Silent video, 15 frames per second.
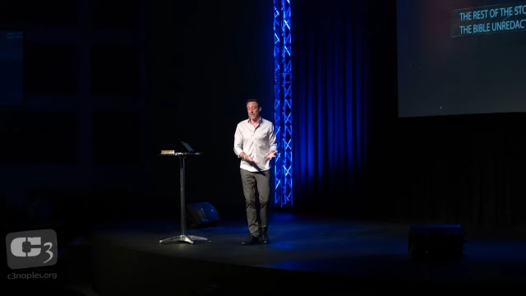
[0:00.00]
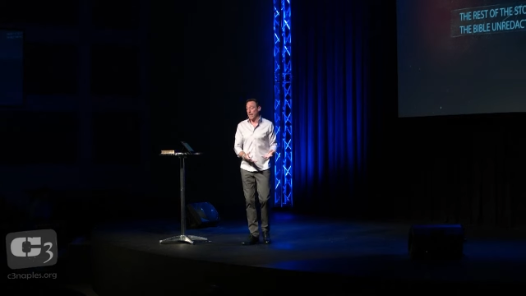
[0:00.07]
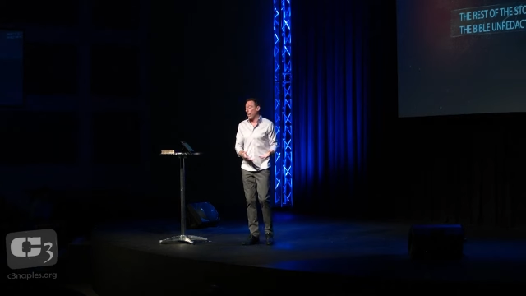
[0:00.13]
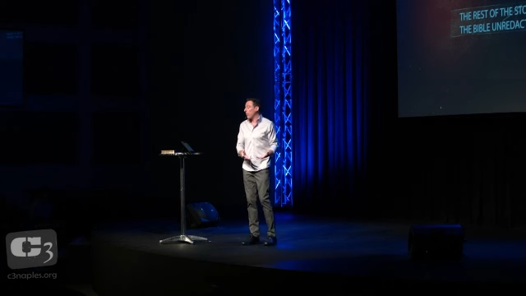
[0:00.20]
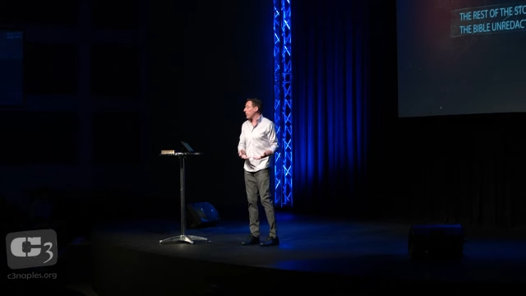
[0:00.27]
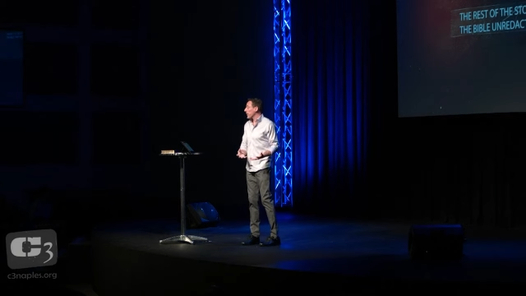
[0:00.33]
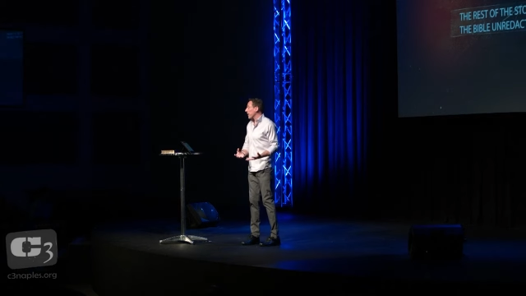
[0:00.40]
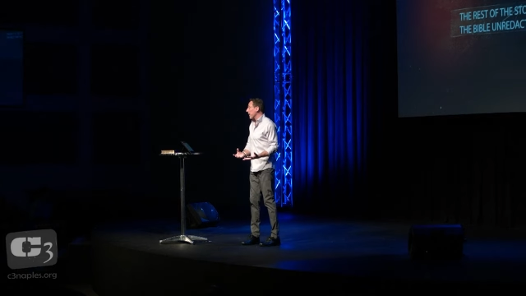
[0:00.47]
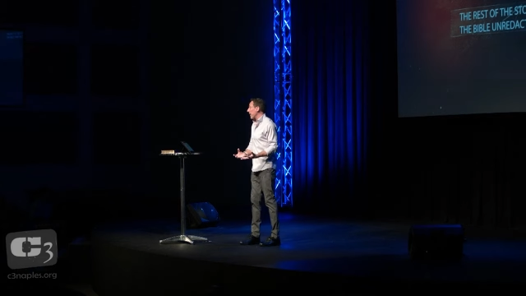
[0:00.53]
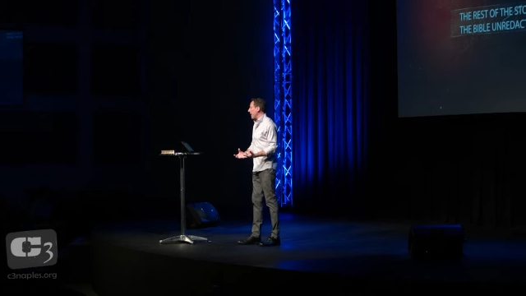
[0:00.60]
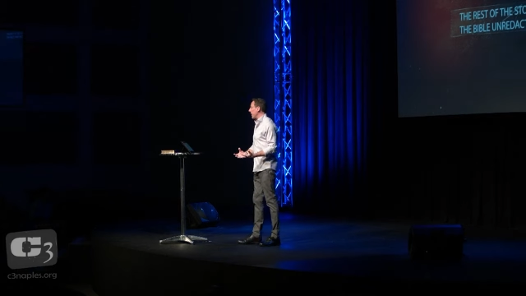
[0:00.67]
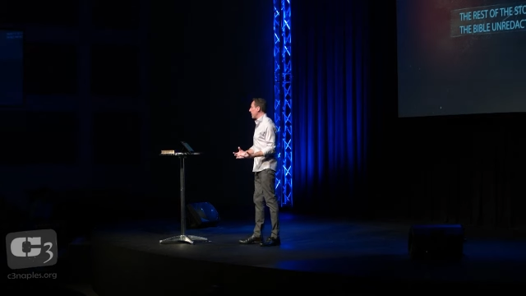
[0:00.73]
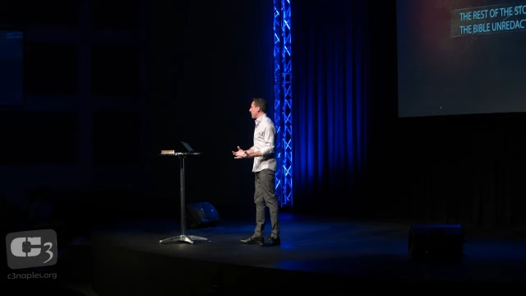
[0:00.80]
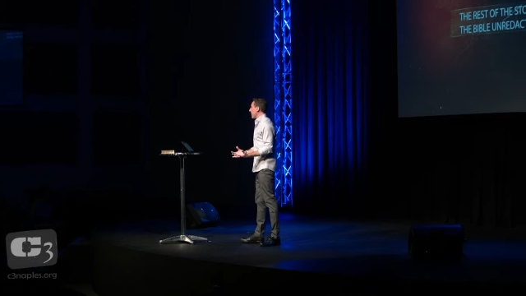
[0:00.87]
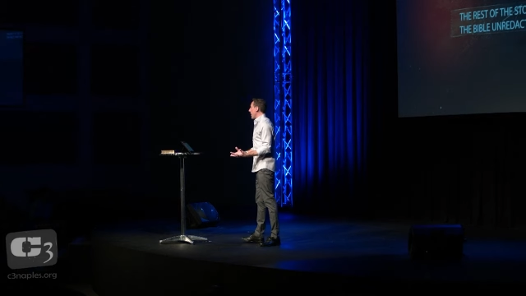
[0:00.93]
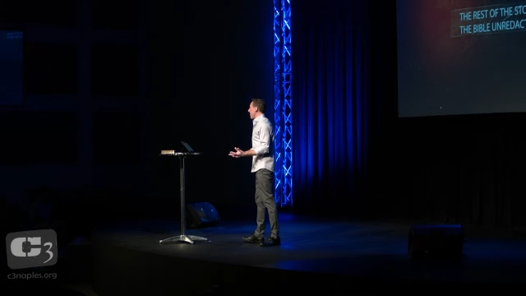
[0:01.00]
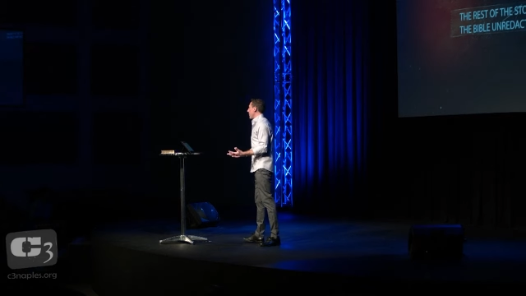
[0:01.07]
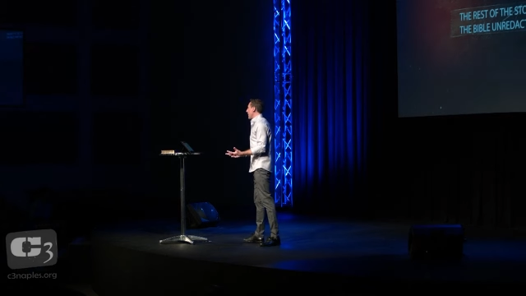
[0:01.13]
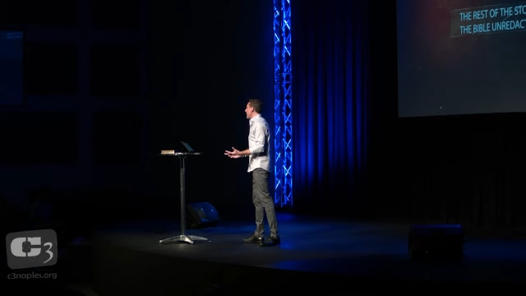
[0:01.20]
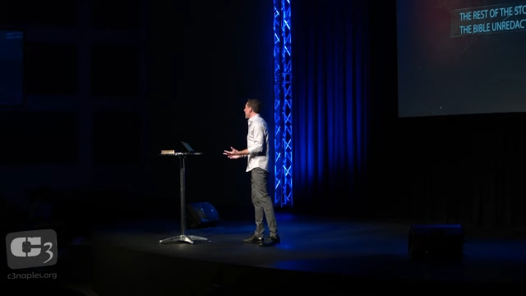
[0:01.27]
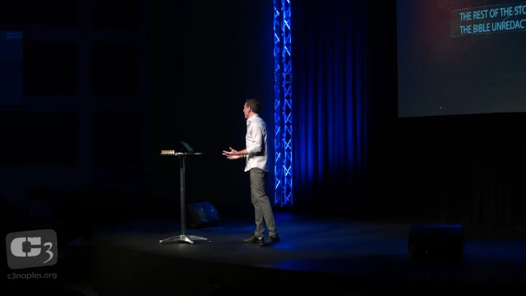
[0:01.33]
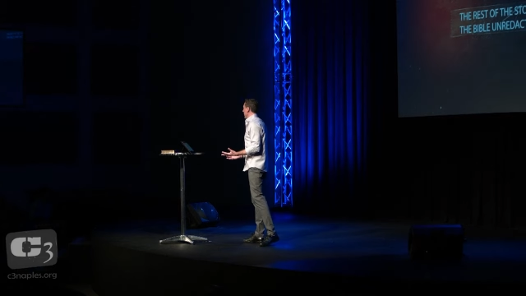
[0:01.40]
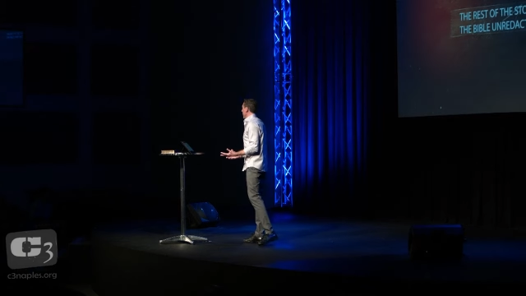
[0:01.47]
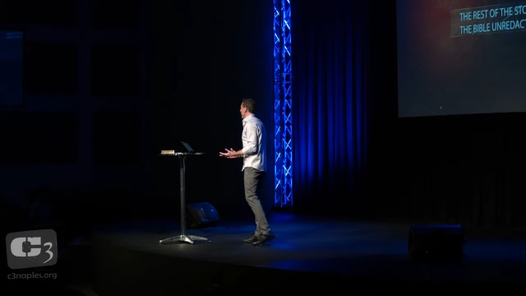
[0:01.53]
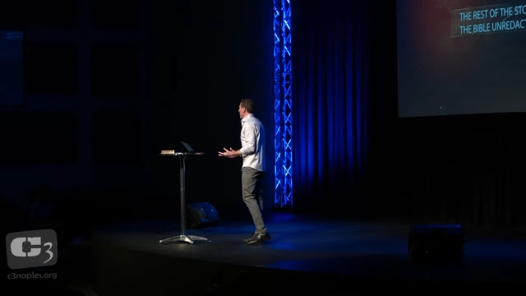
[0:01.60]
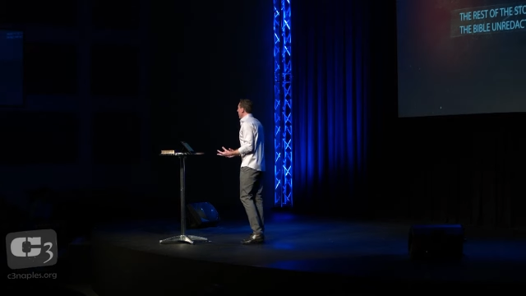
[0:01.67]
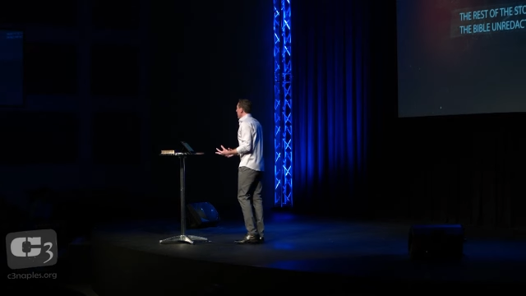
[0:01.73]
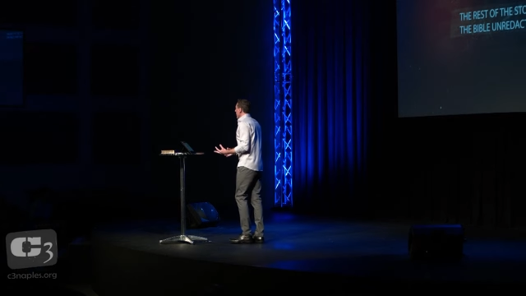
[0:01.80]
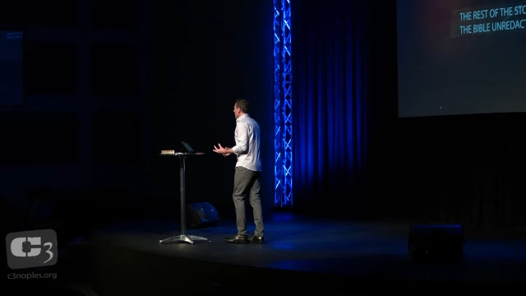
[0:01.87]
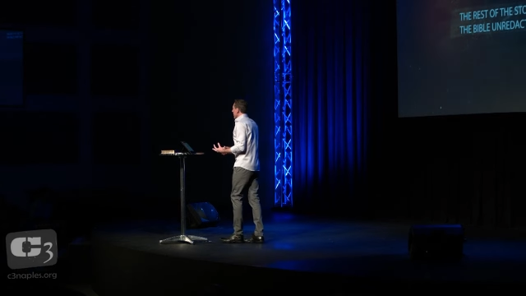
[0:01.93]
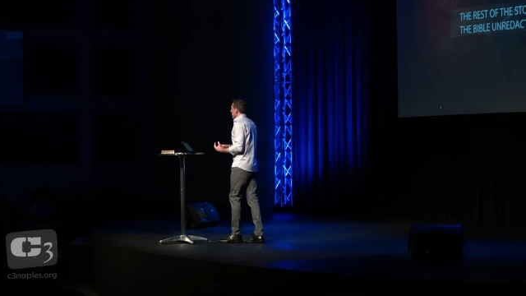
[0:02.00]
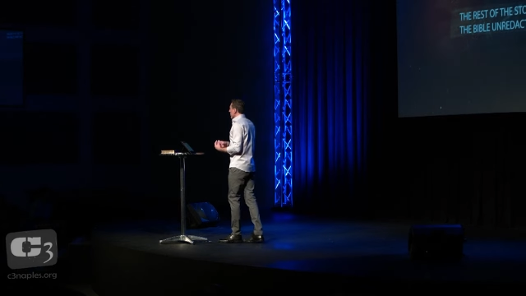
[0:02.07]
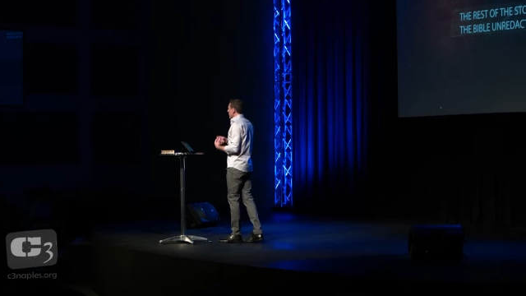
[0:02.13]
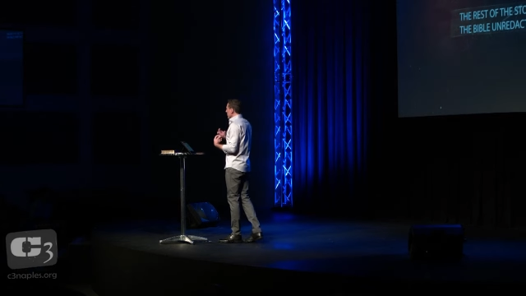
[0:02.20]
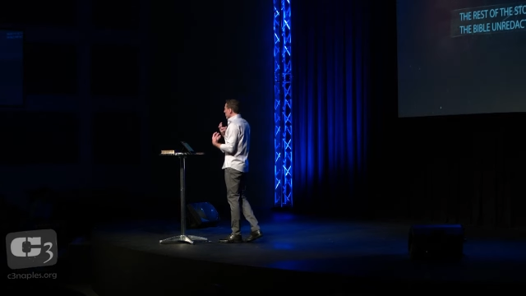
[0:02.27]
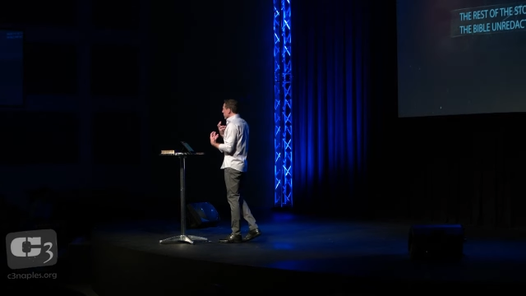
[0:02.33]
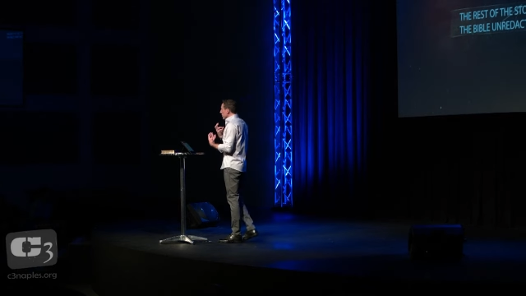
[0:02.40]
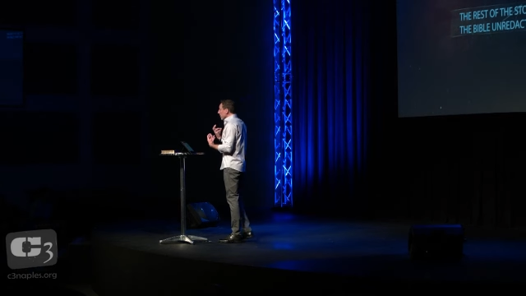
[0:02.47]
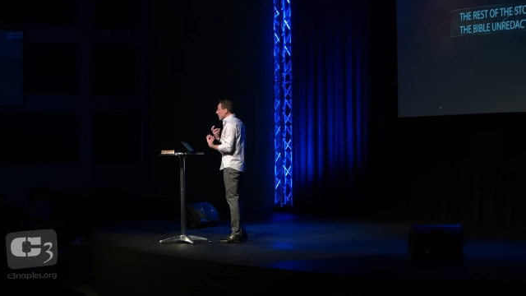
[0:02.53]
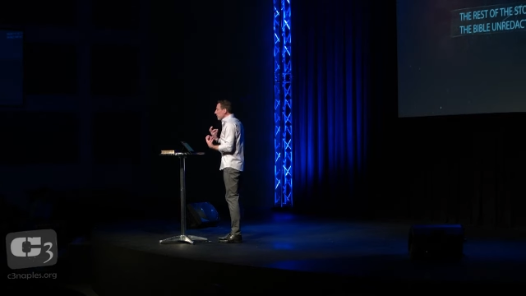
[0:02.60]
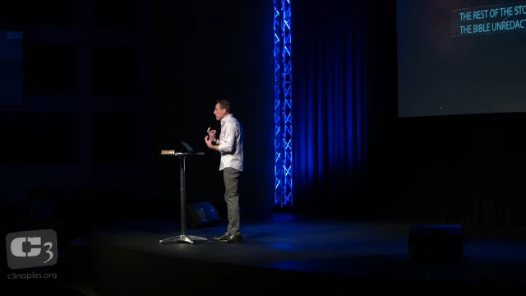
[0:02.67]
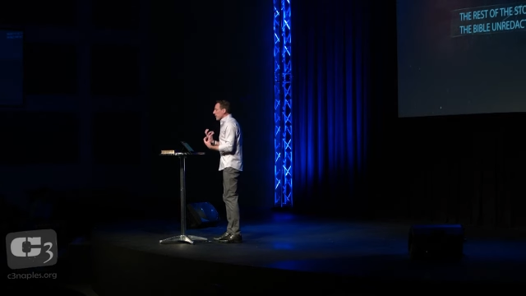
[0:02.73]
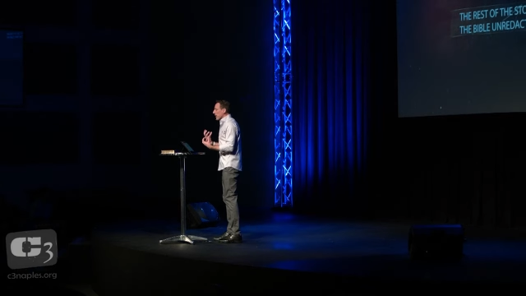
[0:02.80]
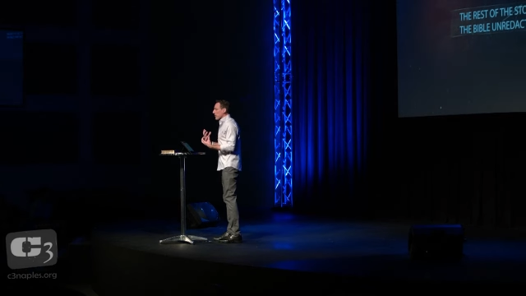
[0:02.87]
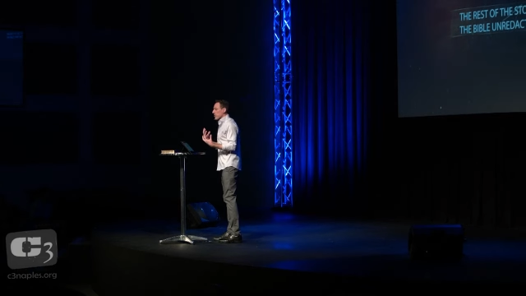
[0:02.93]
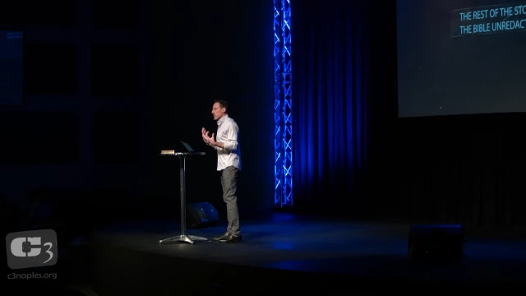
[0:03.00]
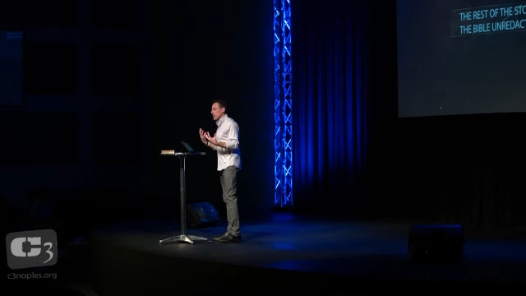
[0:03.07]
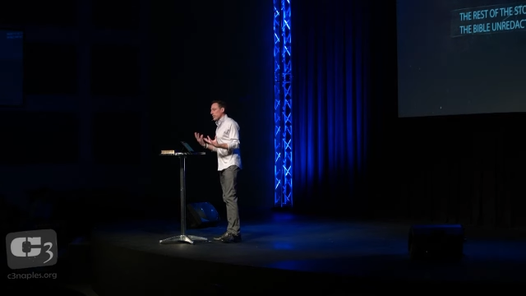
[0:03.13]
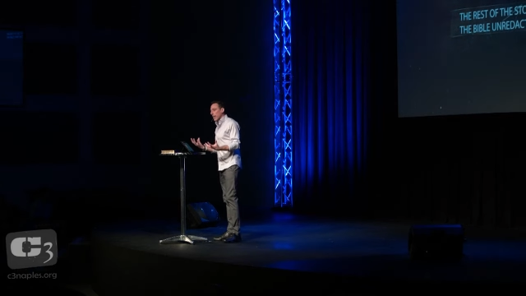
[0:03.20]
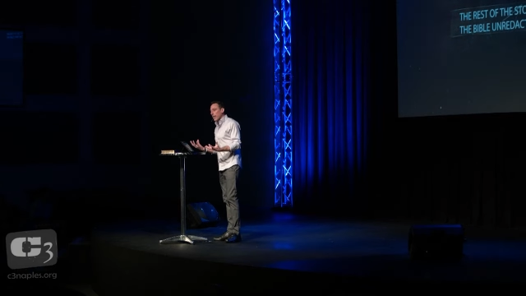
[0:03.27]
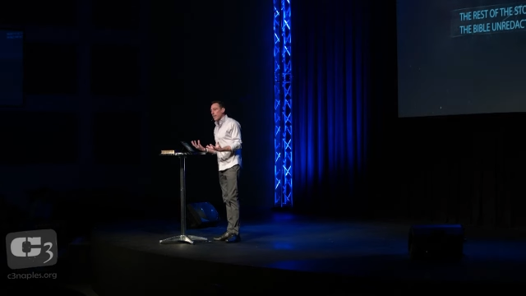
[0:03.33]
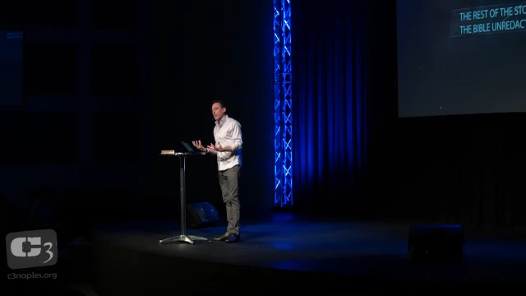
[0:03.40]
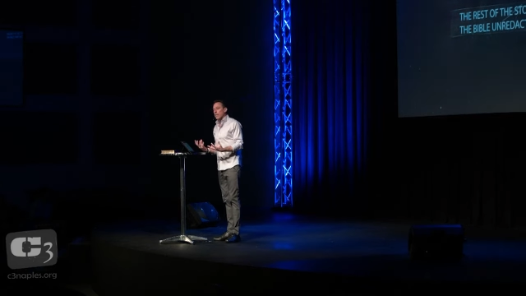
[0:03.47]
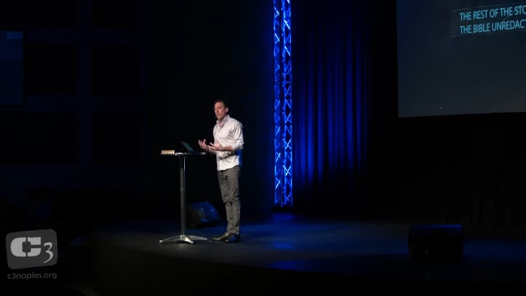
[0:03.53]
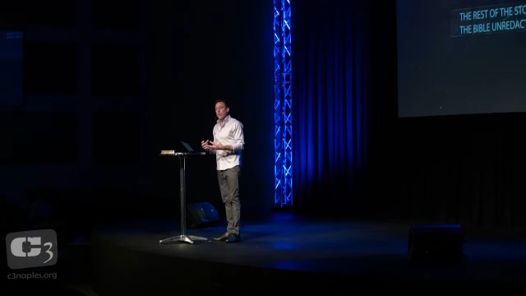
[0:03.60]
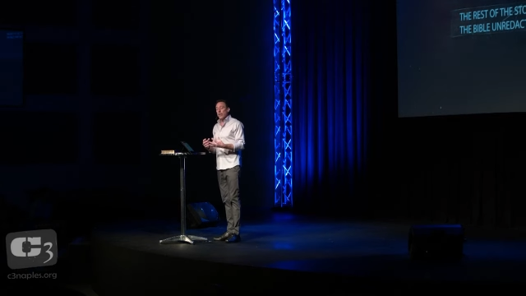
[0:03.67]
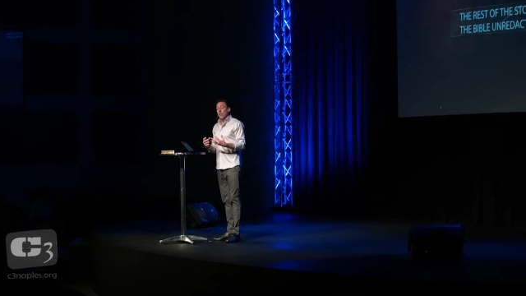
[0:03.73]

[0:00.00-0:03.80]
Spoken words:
Nobody's mouth can be seen.